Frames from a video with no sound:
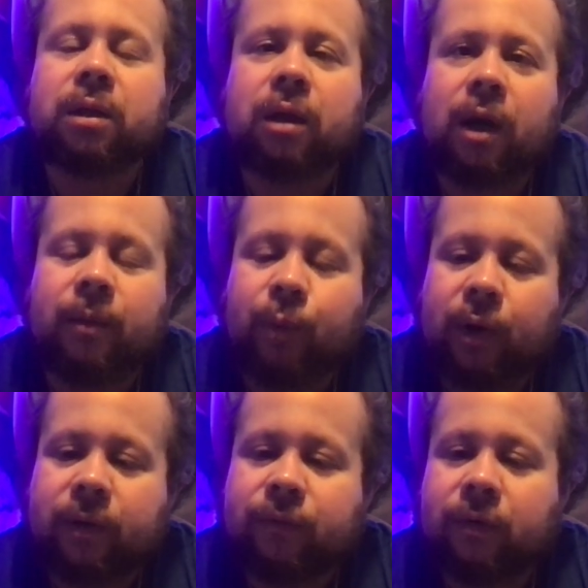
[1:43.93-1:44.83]
got
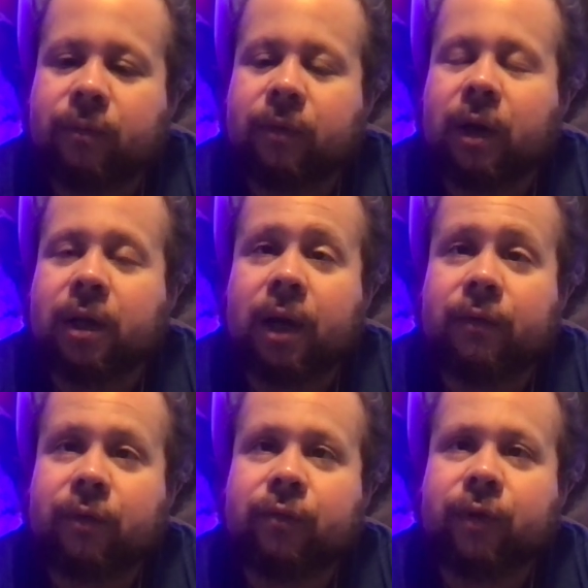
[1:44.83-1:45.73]
it from
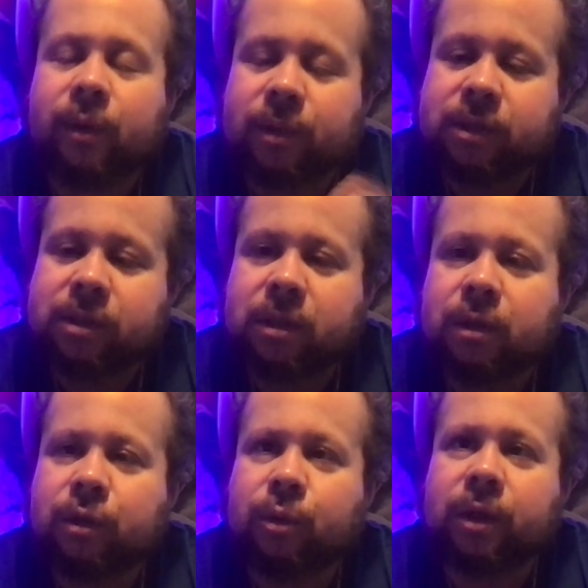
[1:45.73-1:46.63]

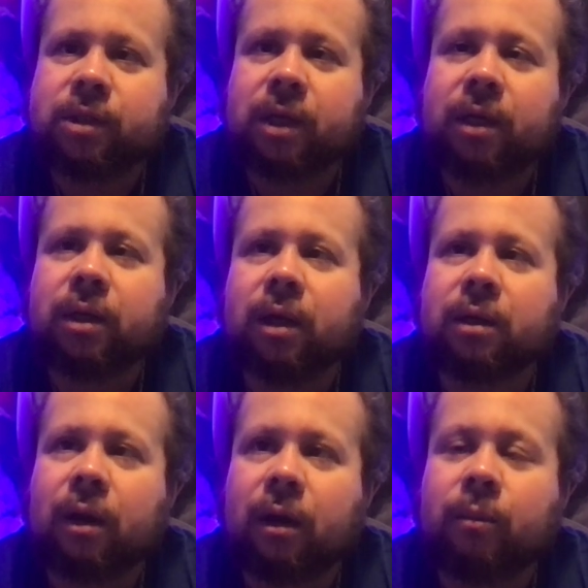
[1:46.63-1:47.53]

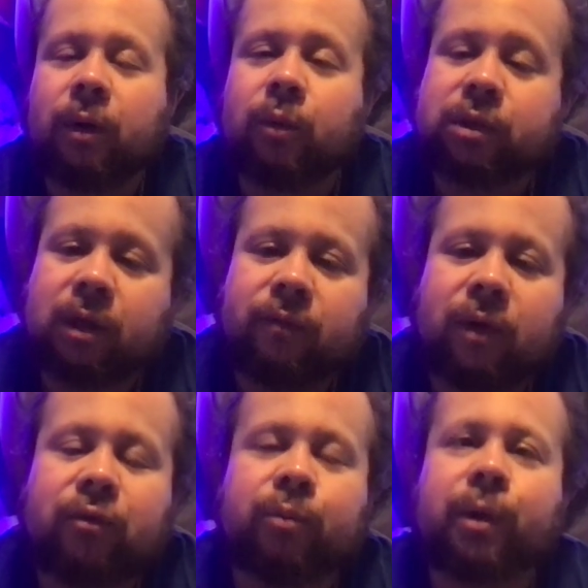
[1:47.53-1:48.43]
FragranceUSA.com, which I've
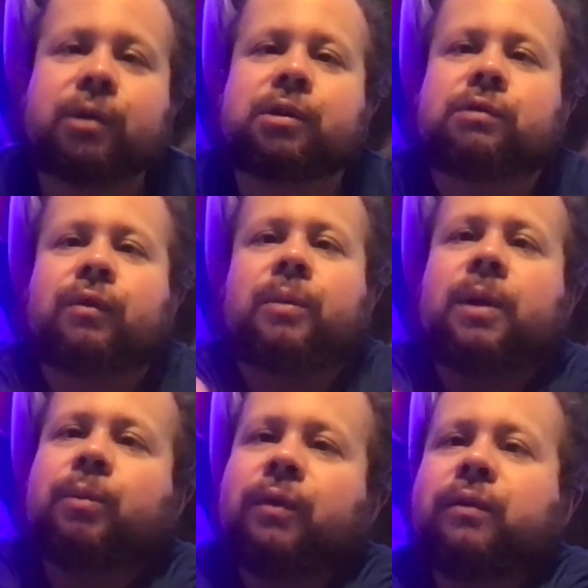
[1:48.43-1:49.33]
never purchased from
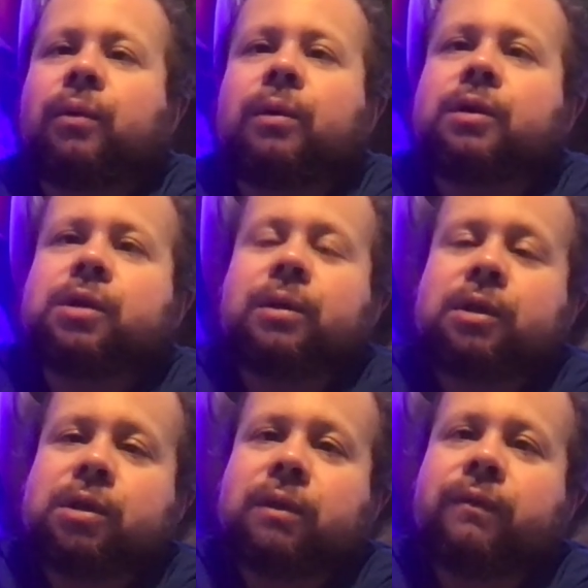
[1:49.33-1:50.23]
them before. So this
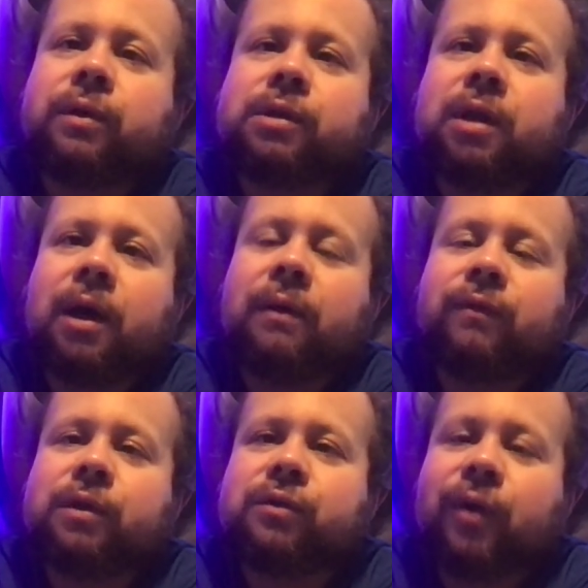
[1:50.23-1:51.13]
is the first
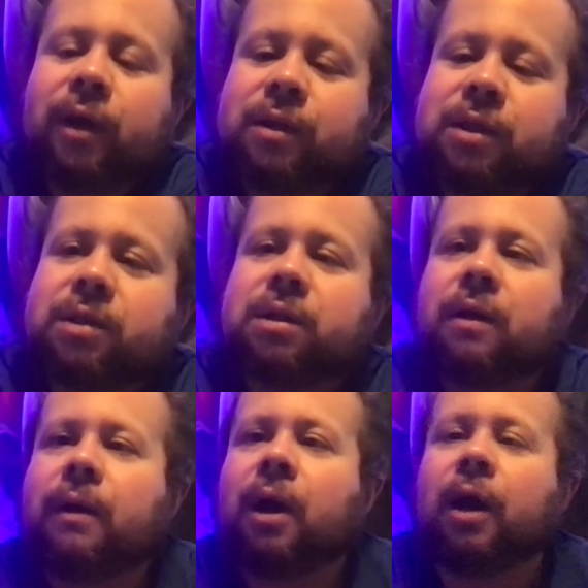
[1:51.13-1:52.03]
fragrance that
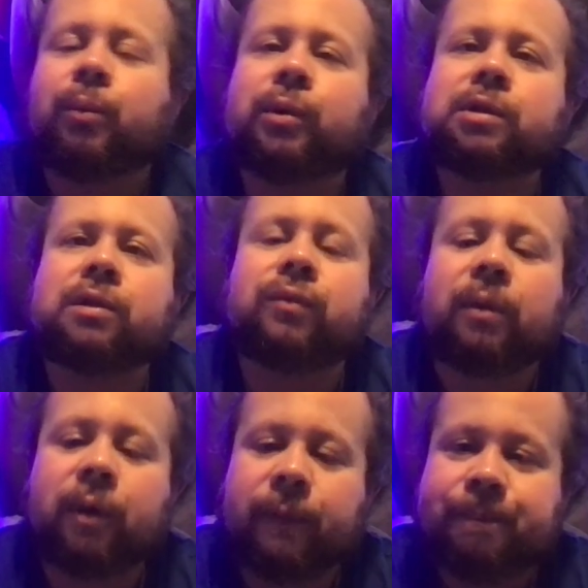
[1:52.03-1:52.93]
I purchased from
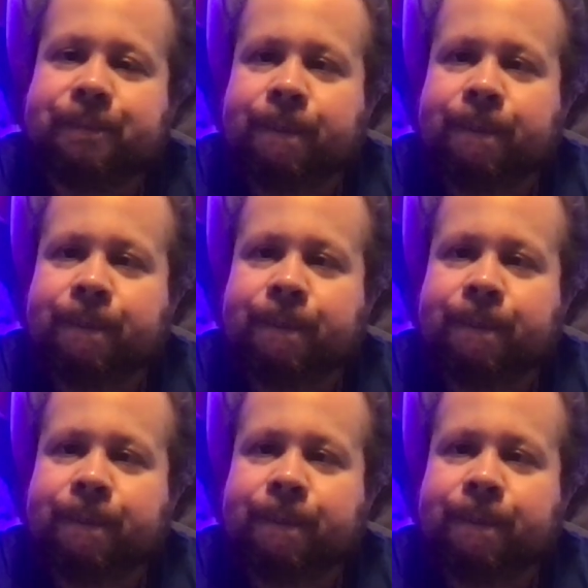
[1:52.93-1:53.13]
them.